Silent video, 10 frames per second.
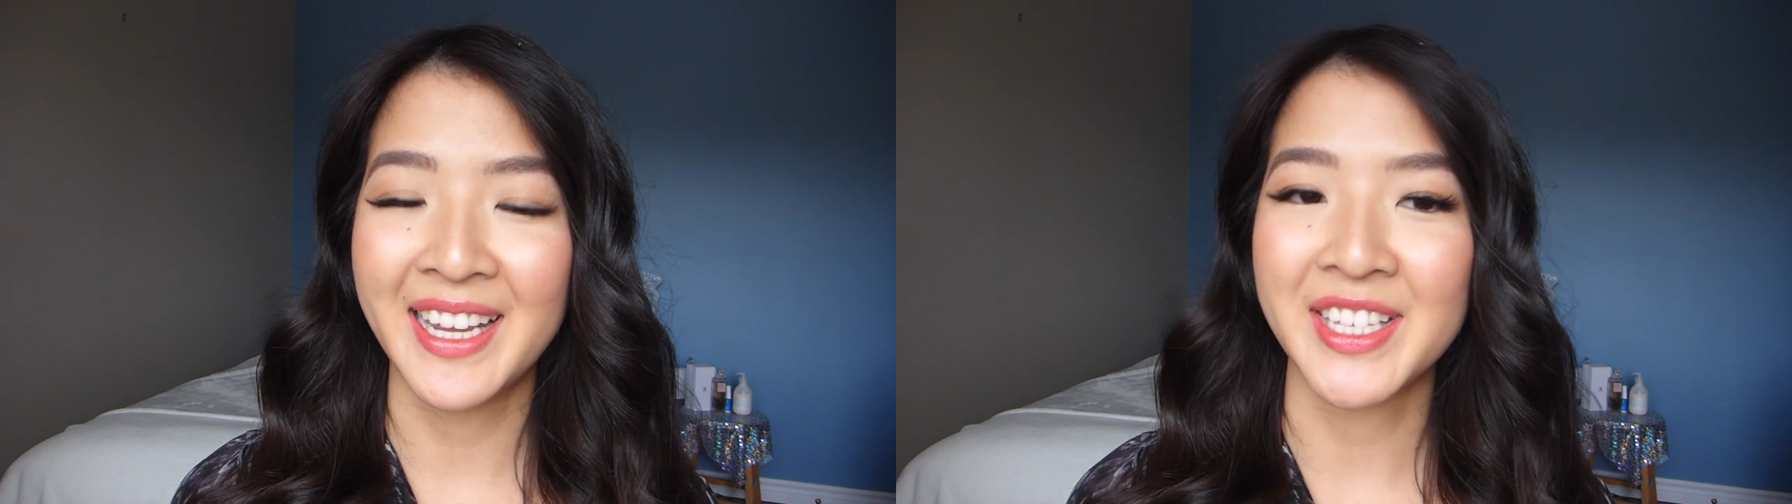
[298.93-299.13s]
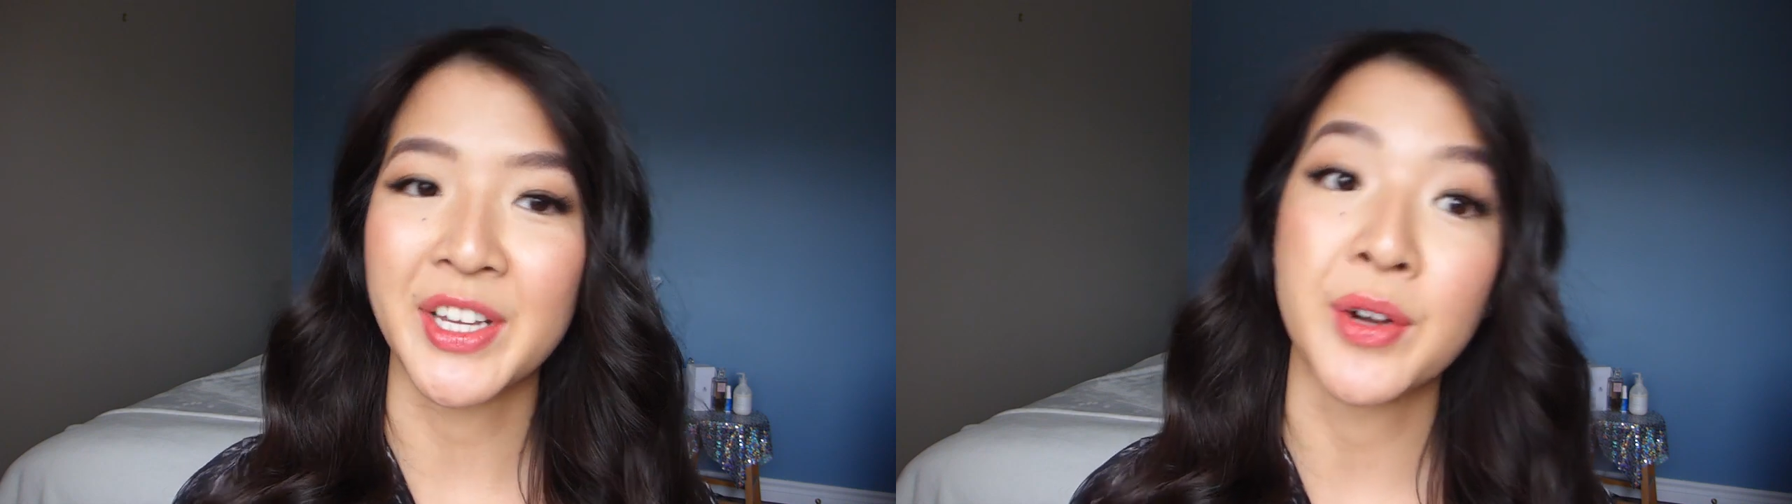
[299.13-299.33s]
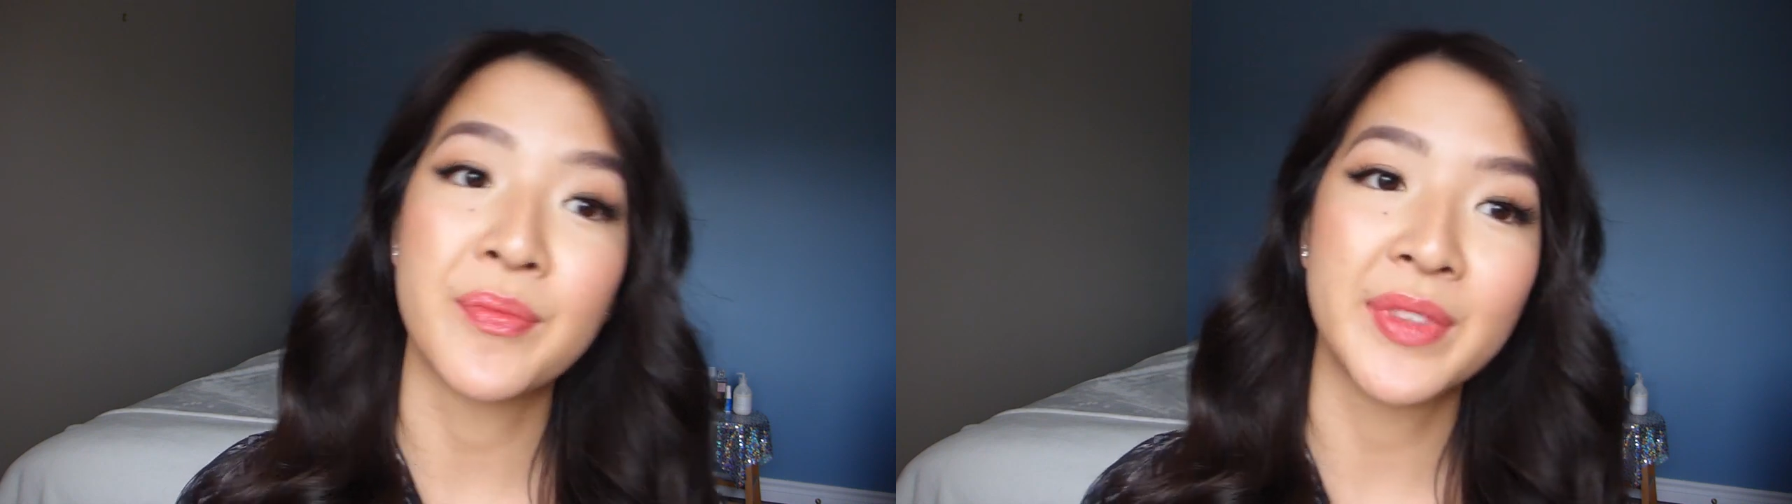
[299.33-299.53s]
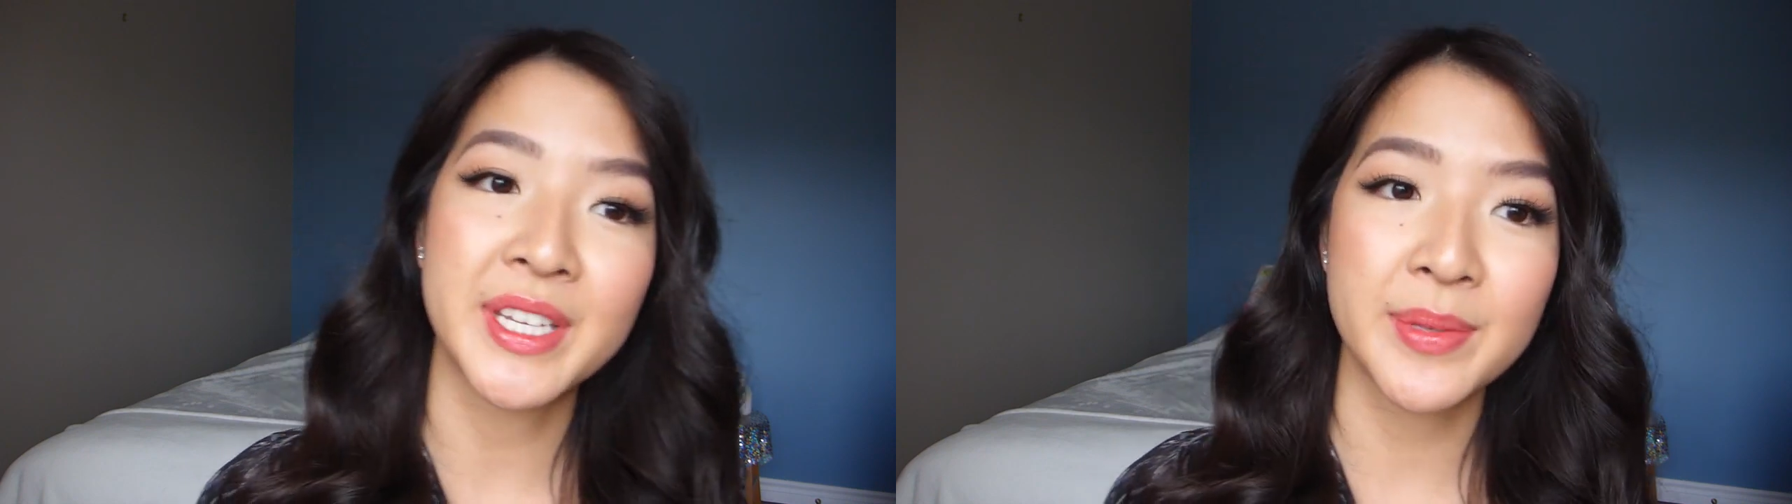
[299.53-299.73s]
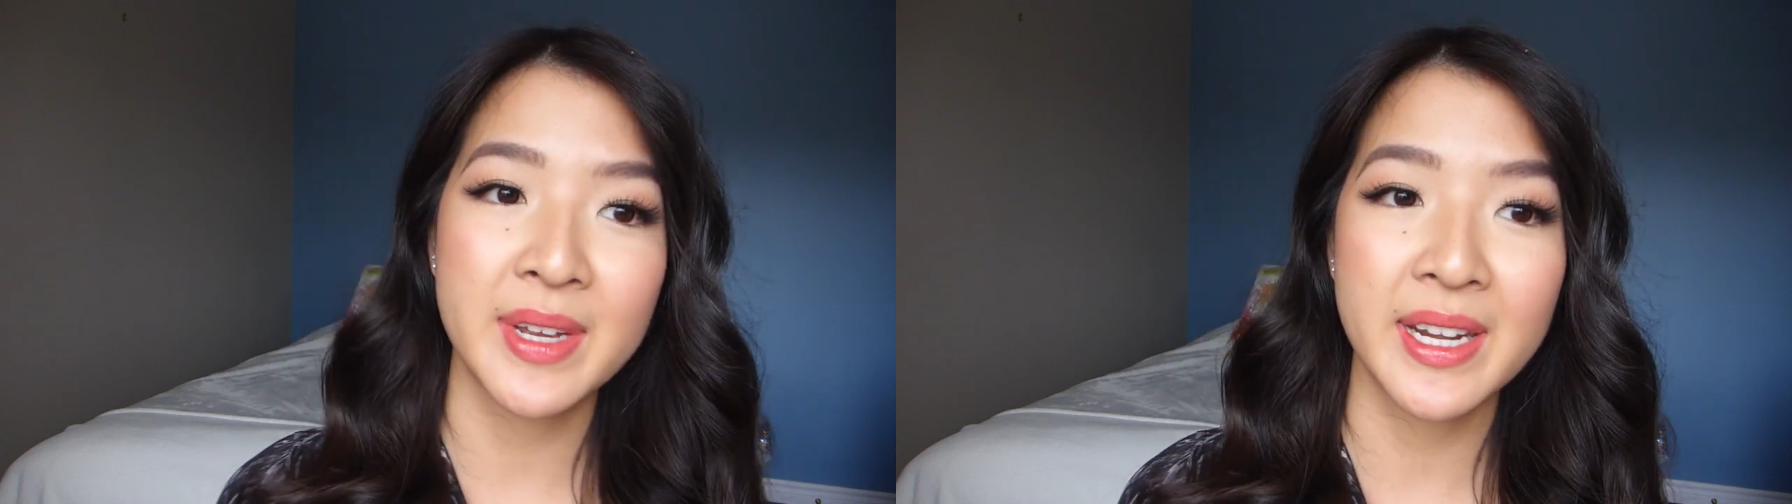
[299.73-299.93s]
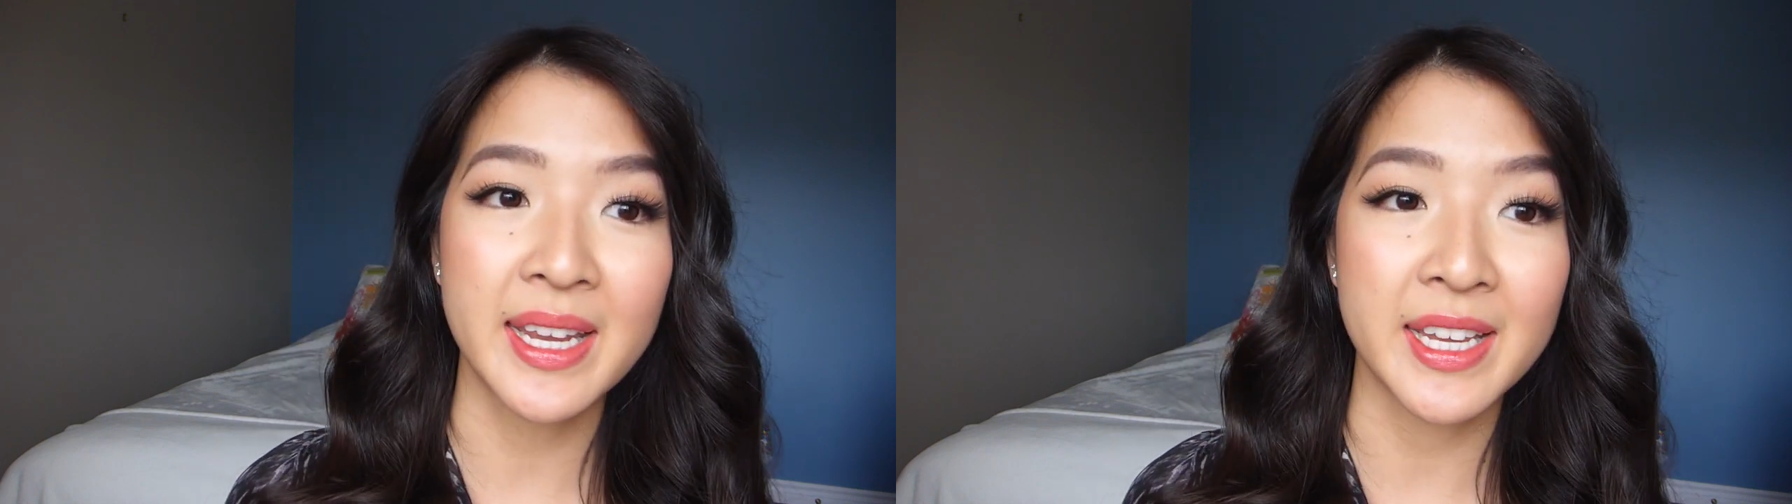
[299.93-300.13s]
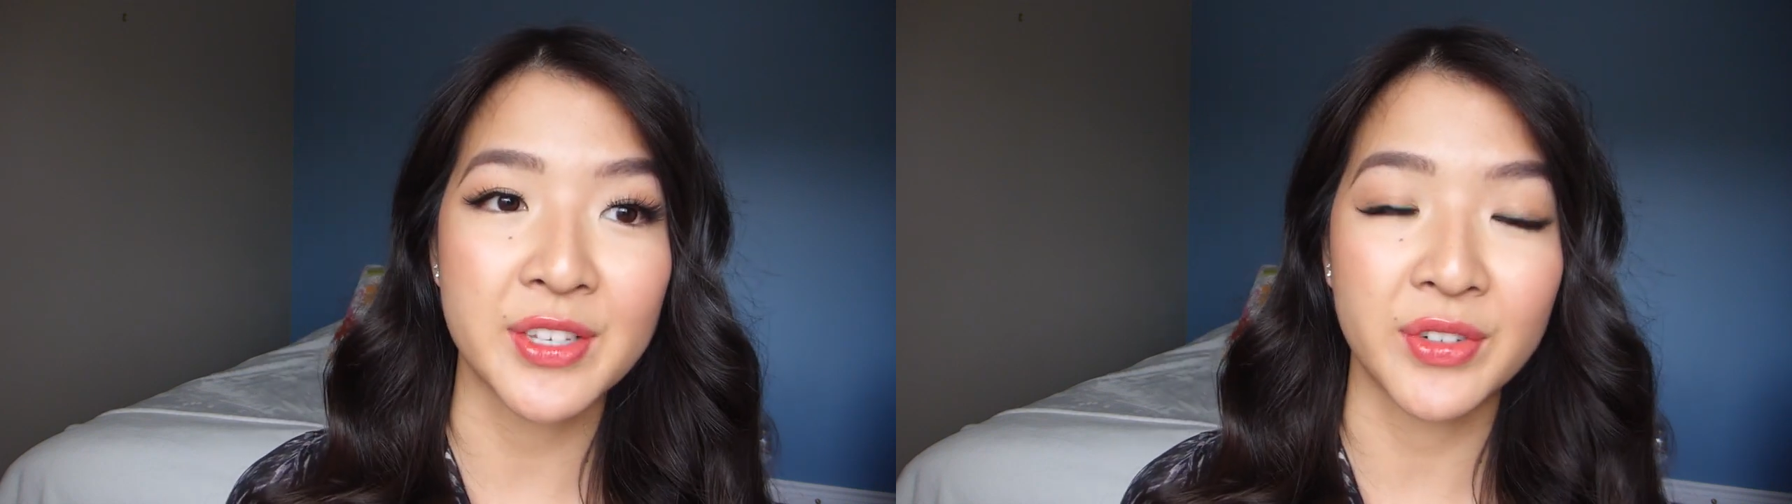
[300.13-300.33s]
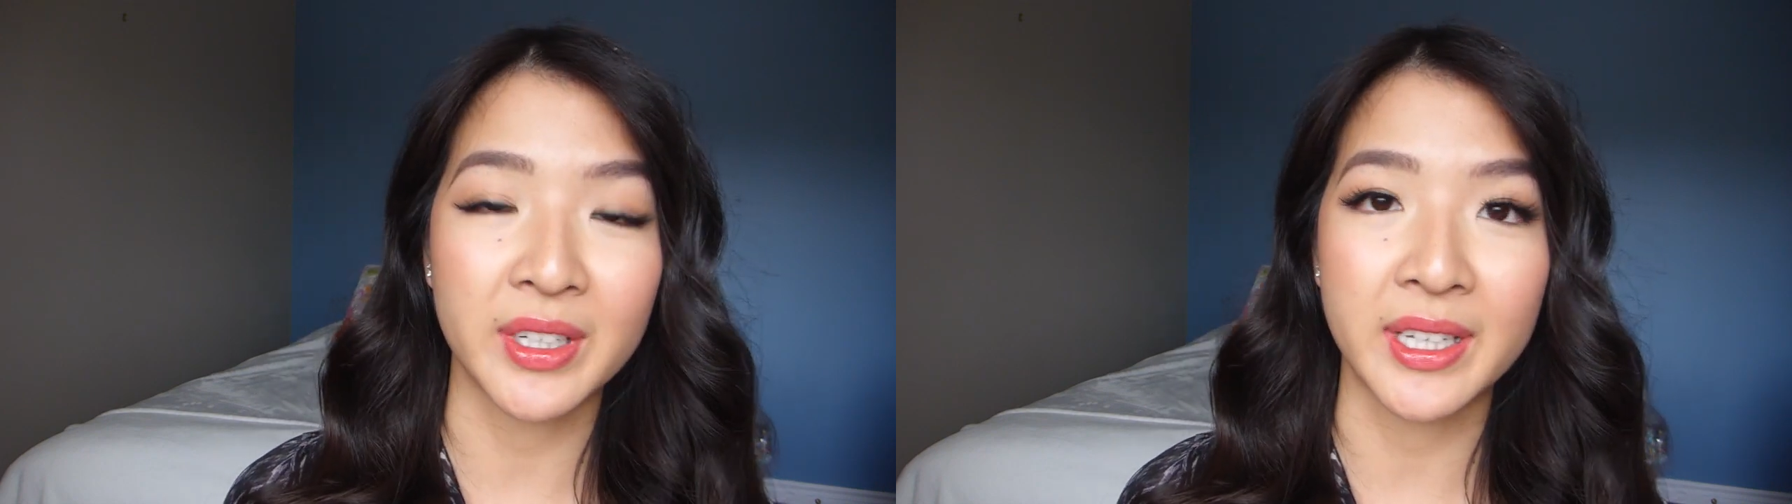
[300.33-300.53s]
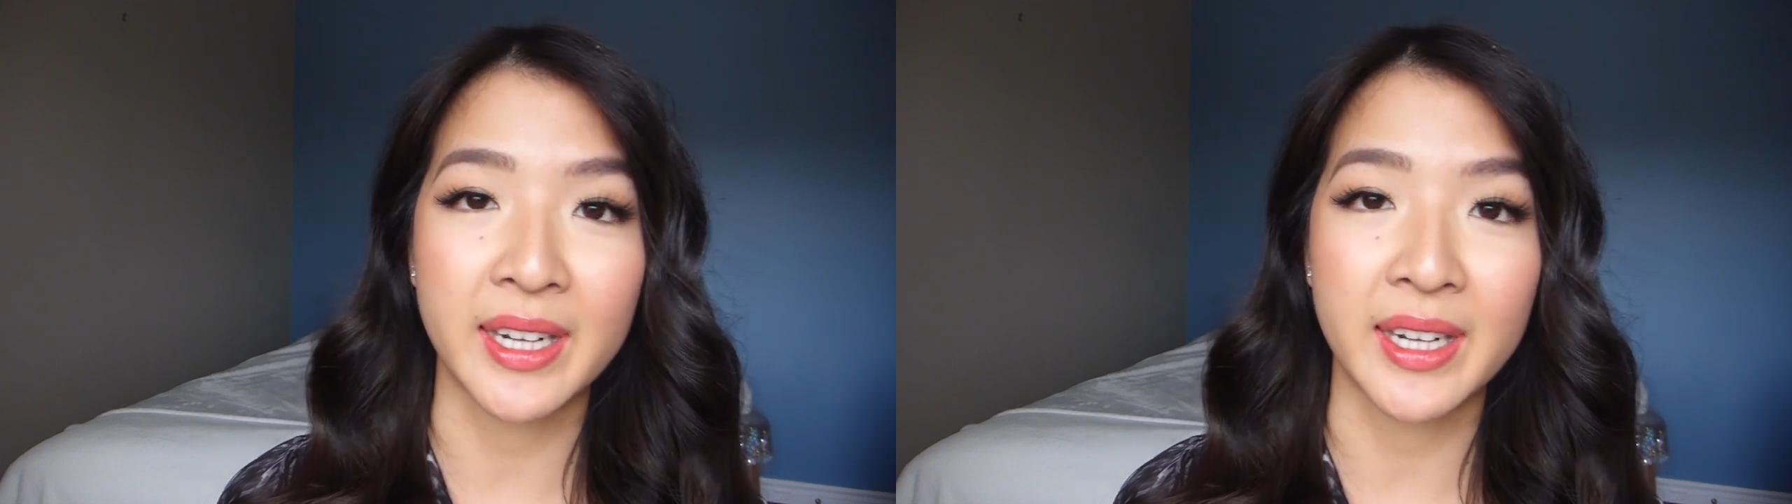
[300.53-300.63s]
So this one is really